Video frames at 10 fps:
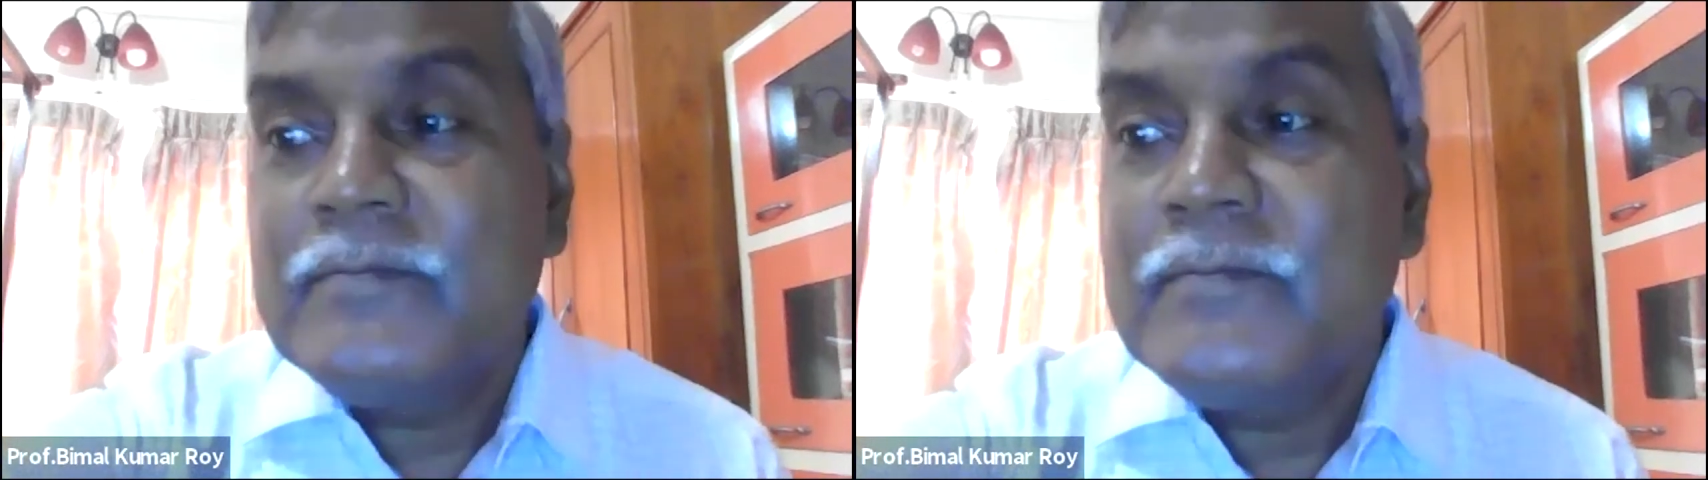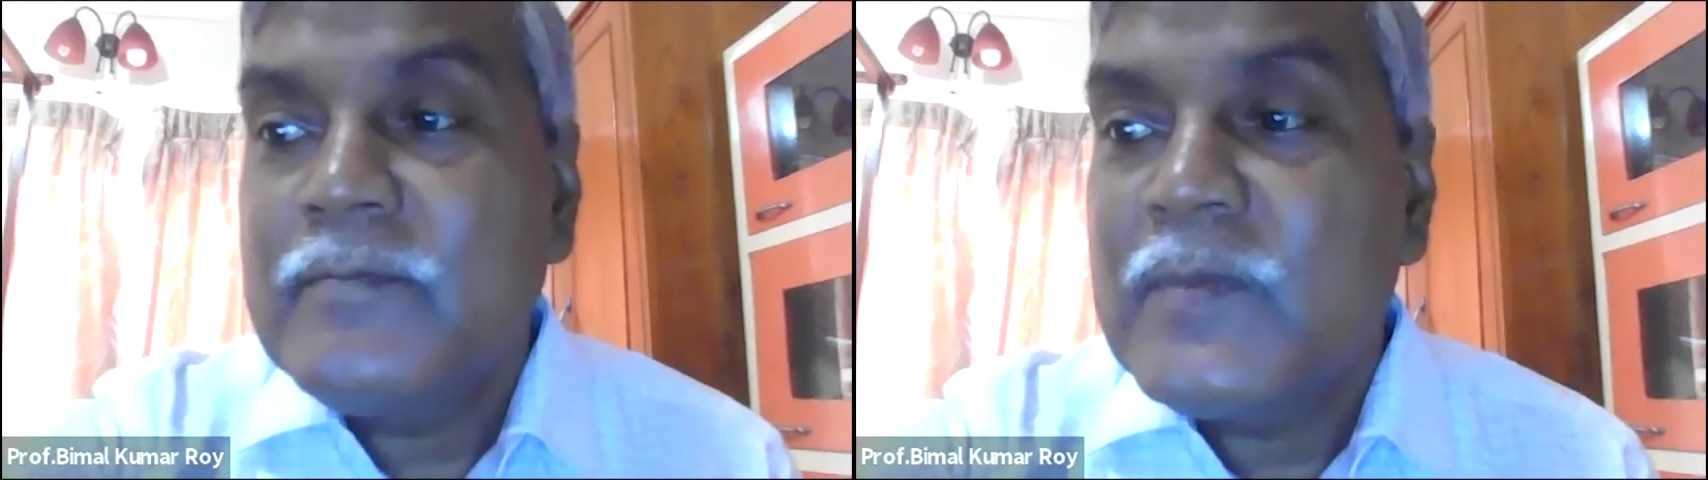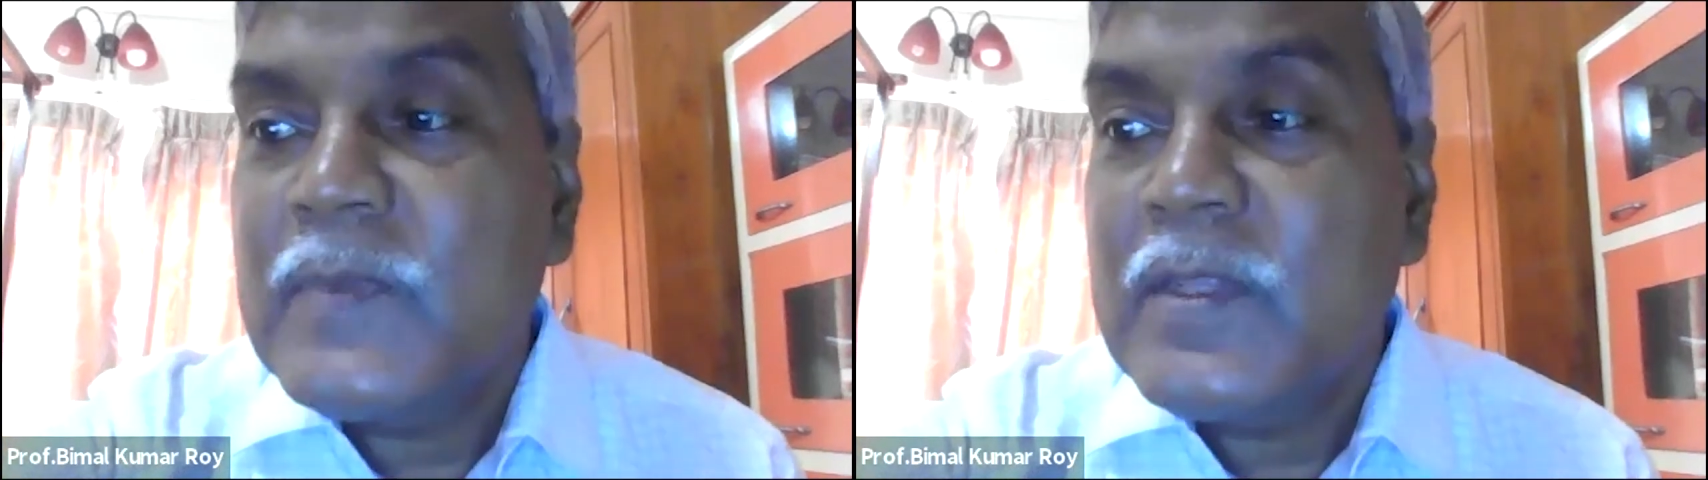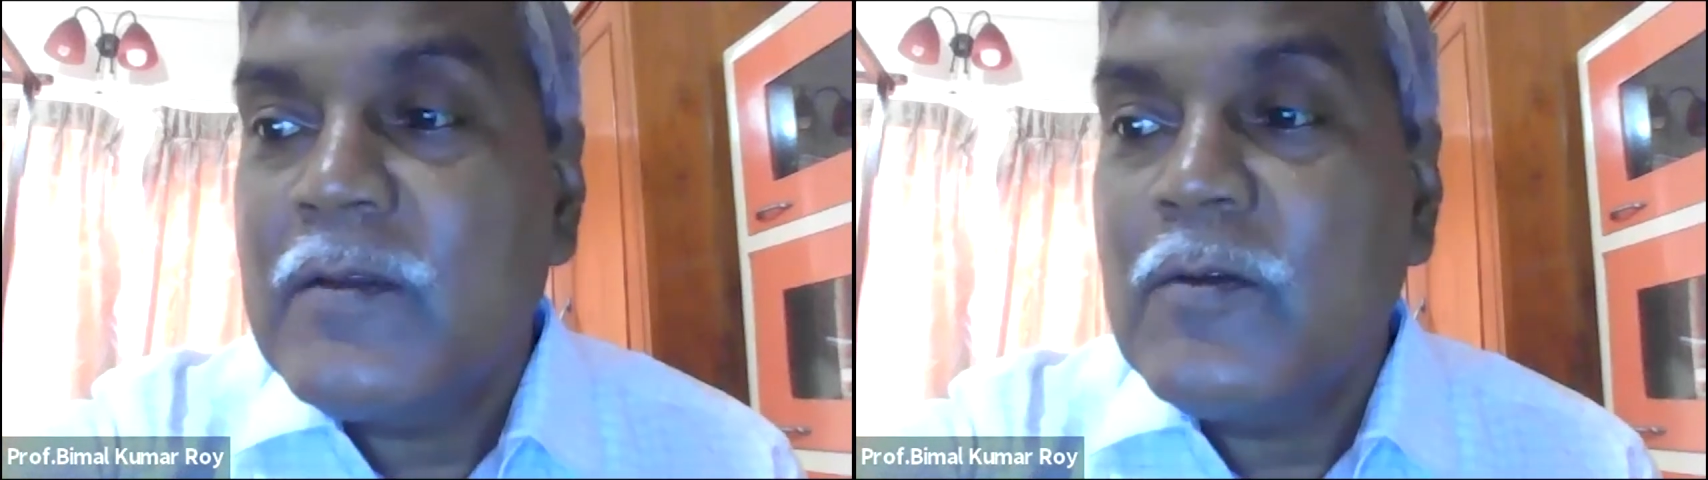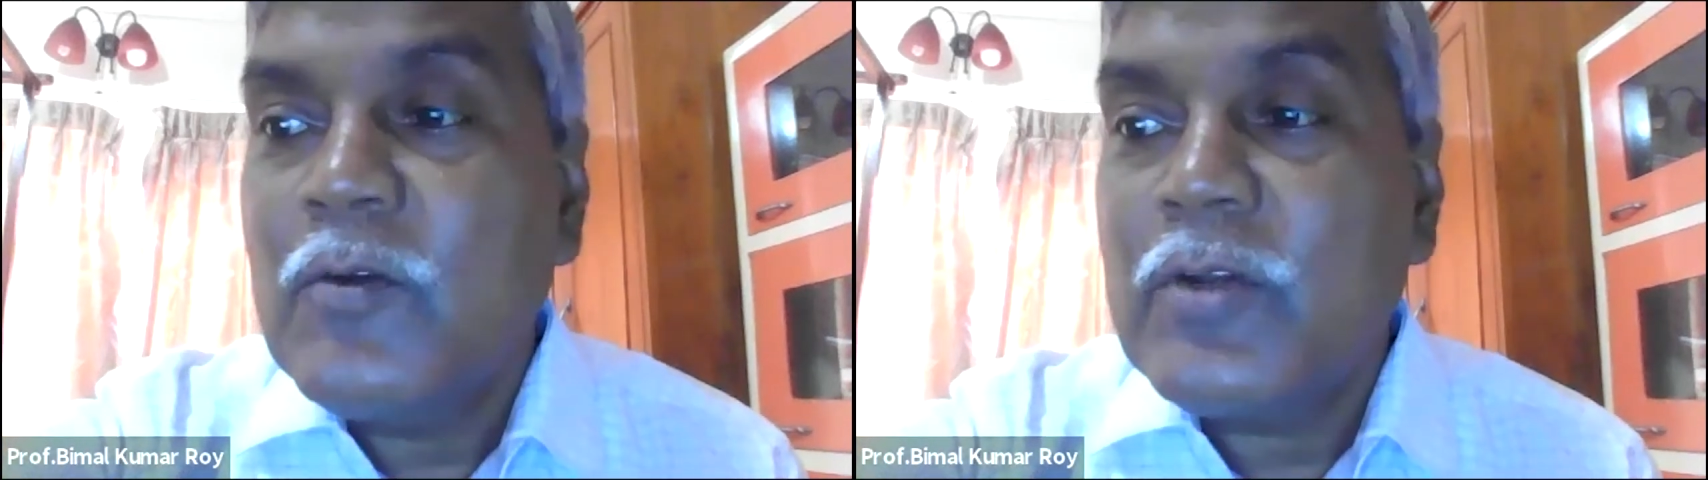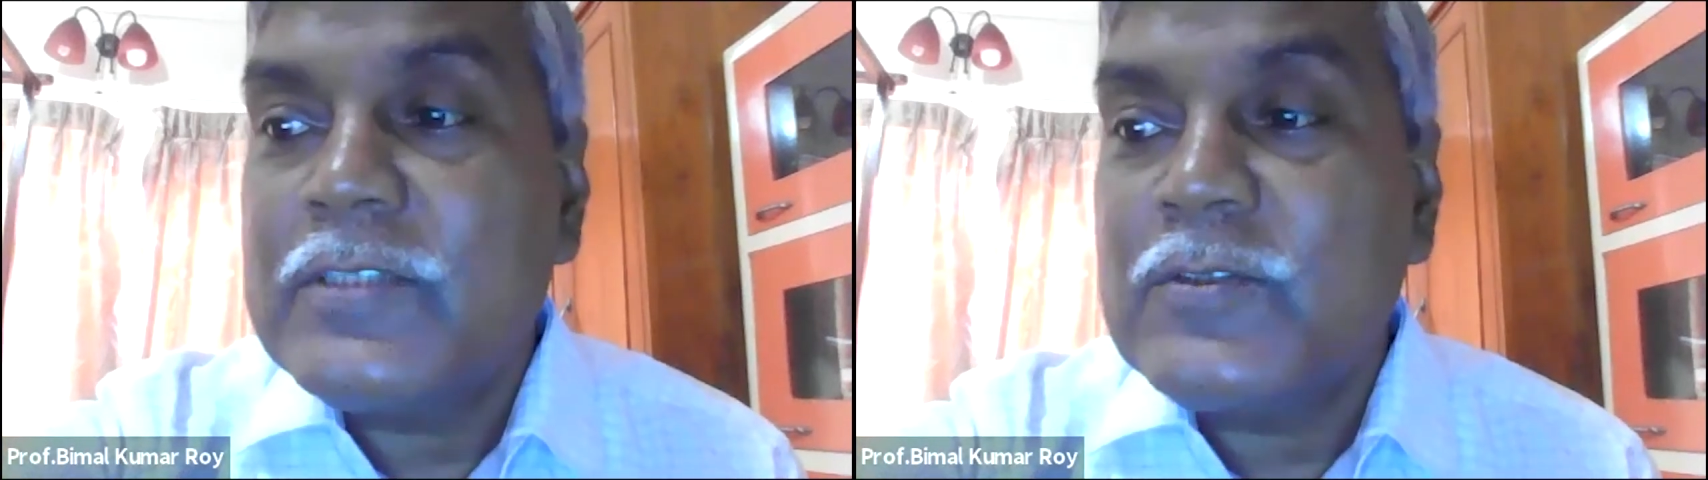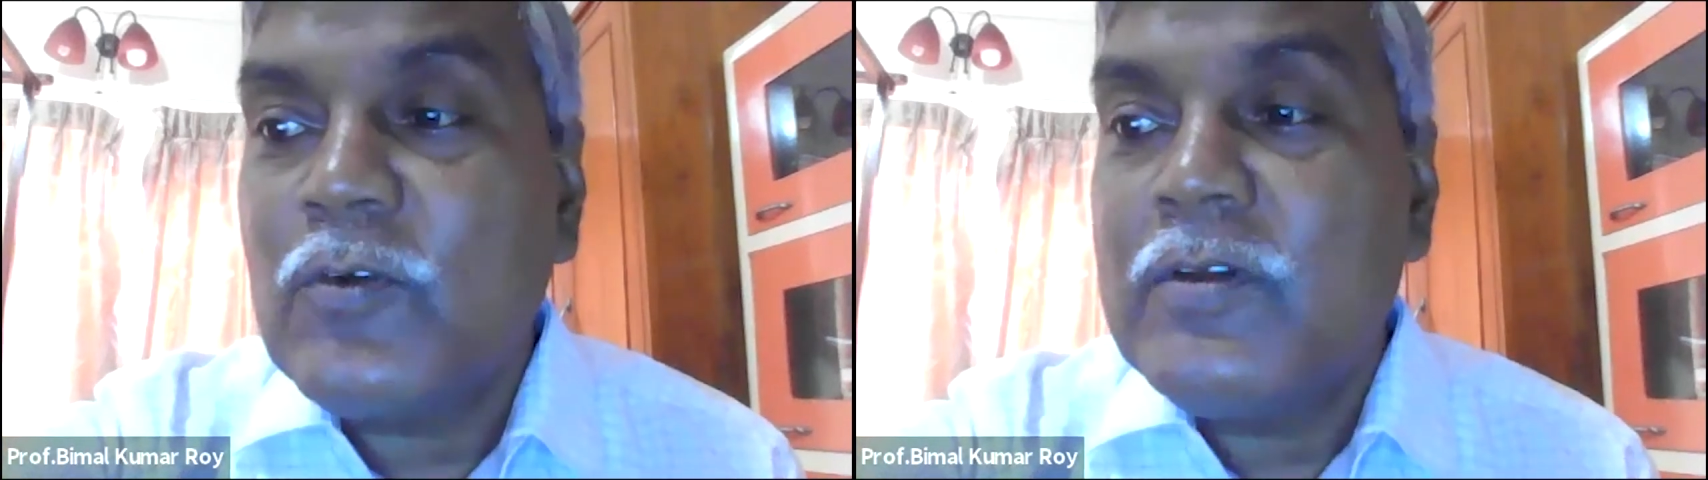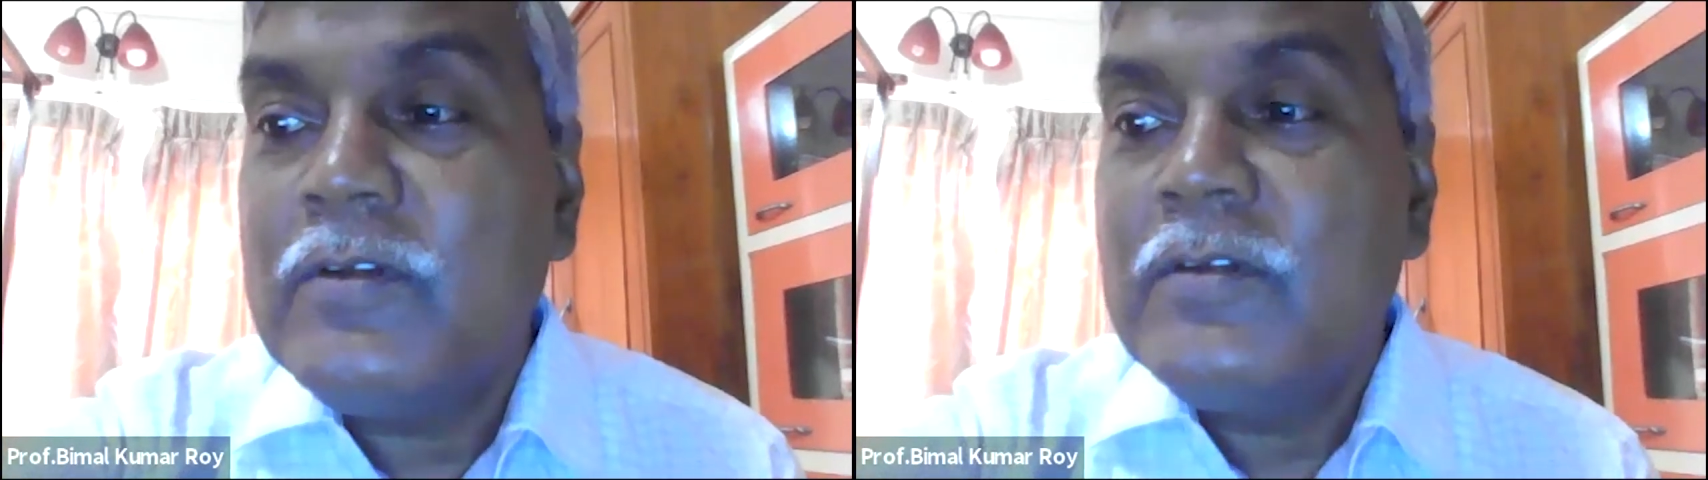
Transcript: Hmm. Okay, so